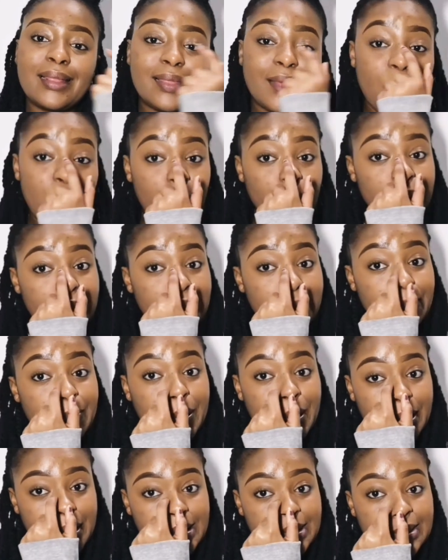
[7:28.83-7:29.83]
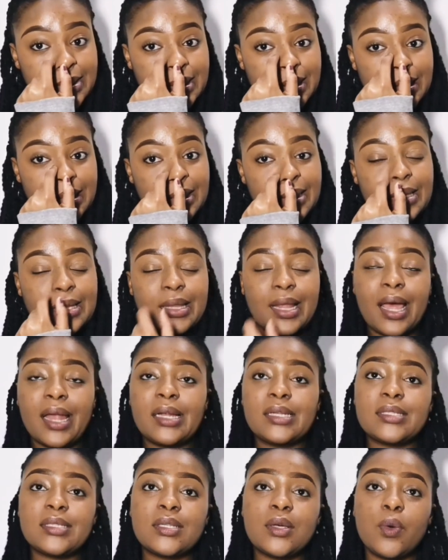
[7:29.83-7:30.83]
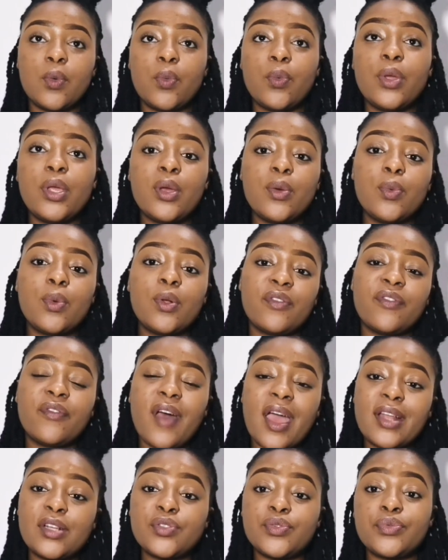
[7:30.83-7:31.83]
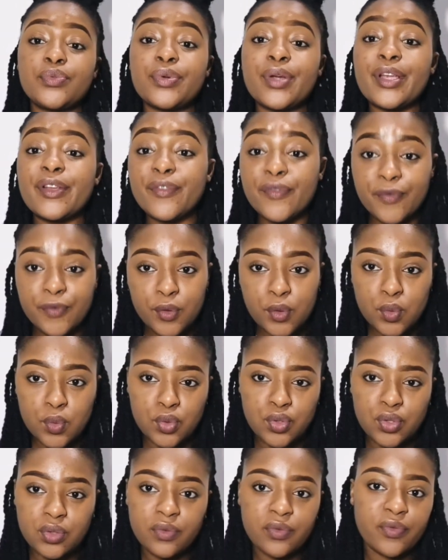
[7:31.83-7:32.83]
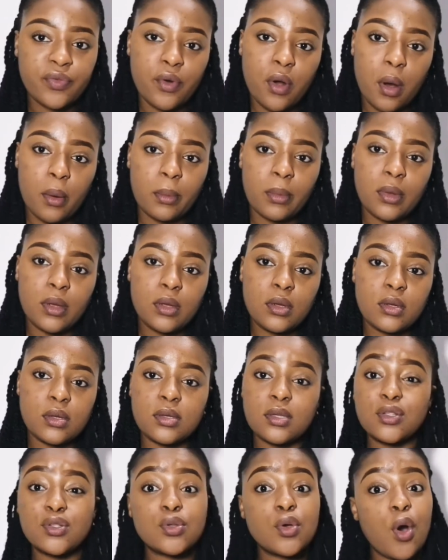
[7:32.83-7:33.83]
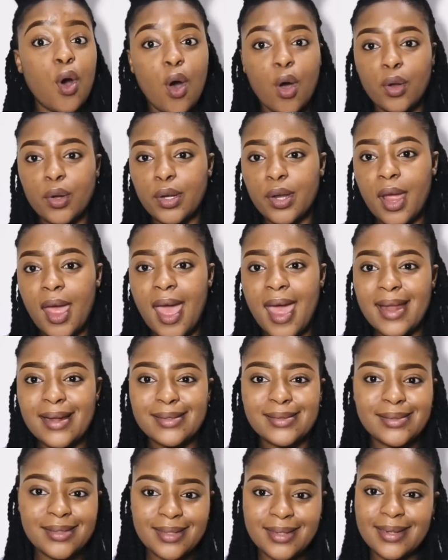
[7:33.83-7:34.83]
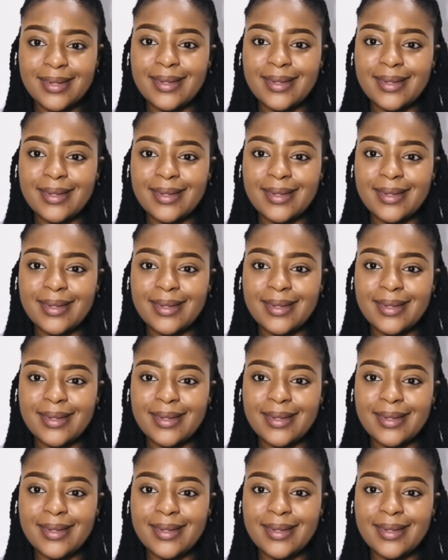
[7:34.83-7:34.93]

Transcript: The only person that we will find refuge from is God, and